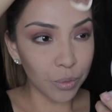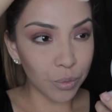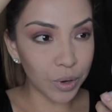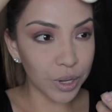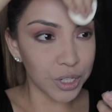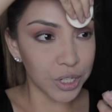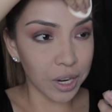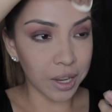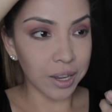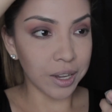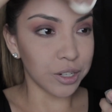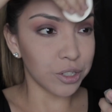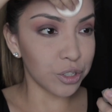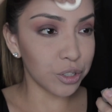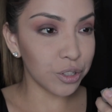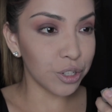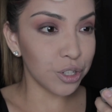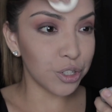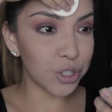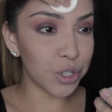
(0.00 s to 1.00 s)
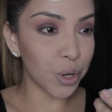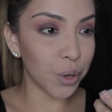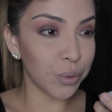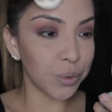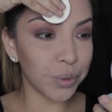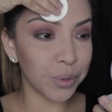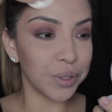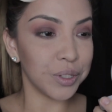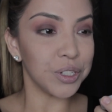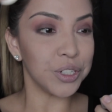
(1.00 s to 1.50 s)
which I actually don't
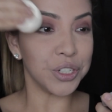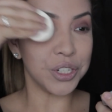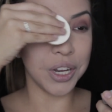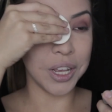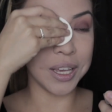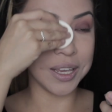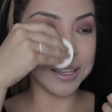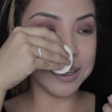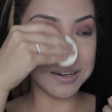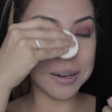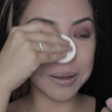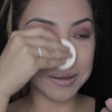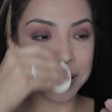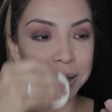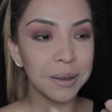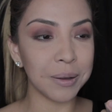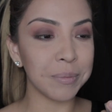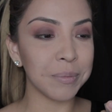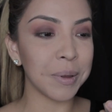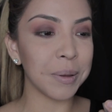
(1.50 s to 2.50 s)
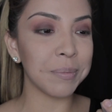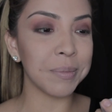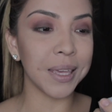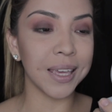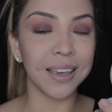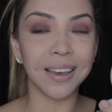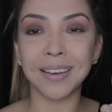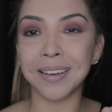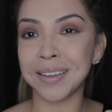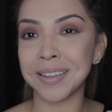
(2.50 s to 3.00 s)
know the shade
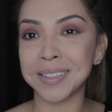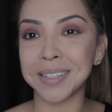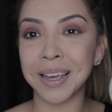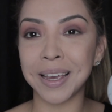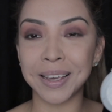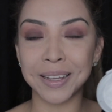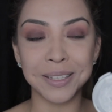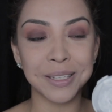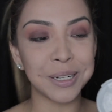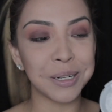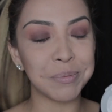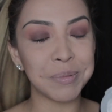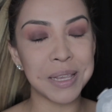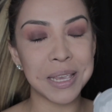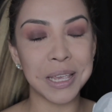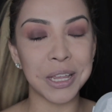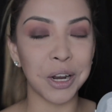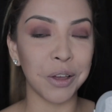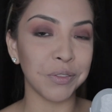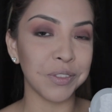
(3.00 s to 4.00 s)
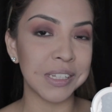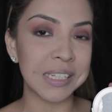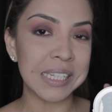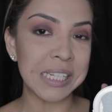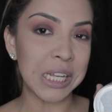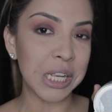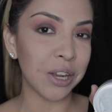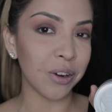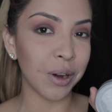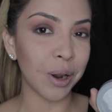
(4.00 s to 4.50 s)
because I ended up taking off the
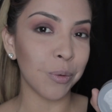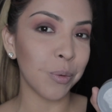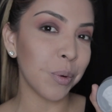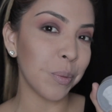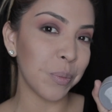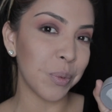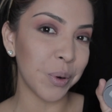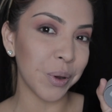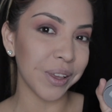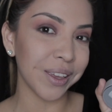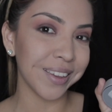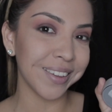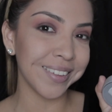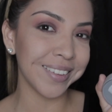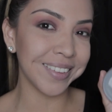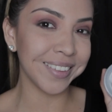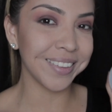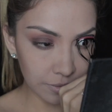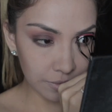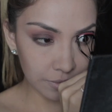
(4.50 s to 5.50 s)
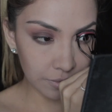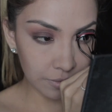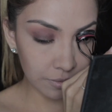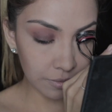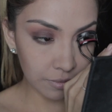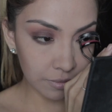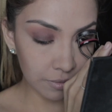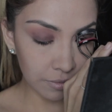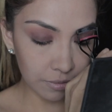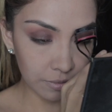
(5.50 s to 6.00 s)
sticker at one point.
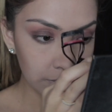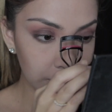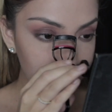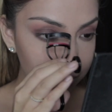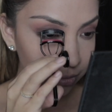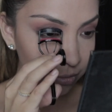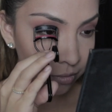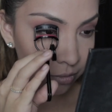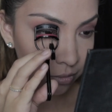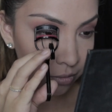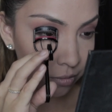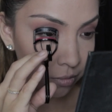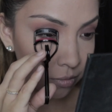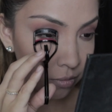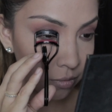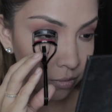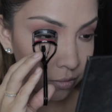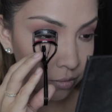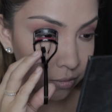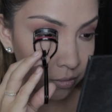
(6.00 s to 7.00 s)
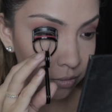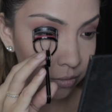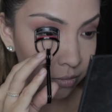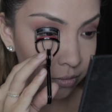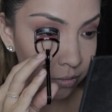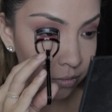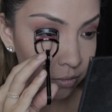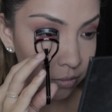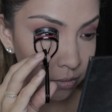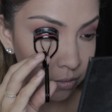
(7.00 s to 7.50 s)
For mascara, I'm going to be using
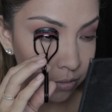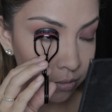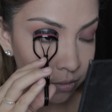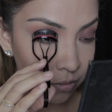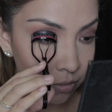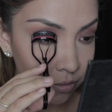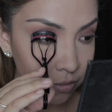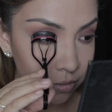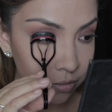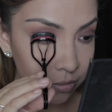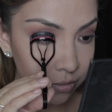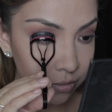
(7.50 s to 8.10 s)
this Lash